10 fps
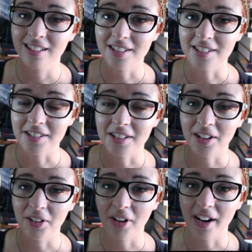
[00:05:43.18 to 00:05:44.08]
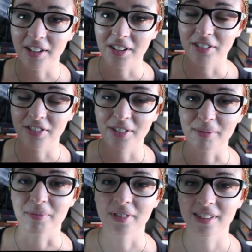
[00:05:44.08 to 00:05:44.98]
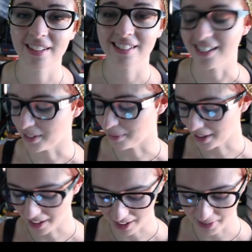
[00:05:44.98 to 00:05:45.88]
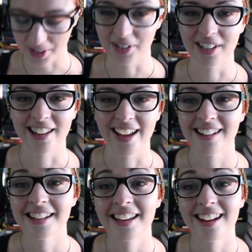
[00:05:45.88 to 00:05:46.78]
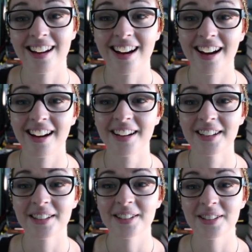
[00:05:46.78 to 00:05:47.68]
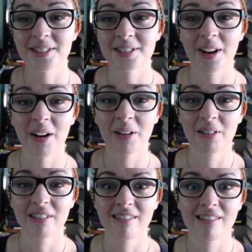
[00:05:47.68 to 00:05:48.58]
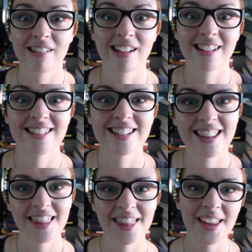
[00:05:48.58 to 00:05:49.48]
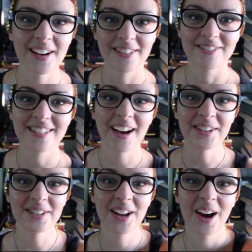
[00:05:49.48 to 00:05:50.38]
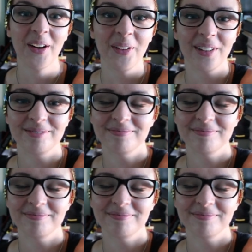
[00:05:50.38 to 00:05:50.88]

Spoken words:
This is the arc reactor from, never mind, I won't go into that. So, there, now you know.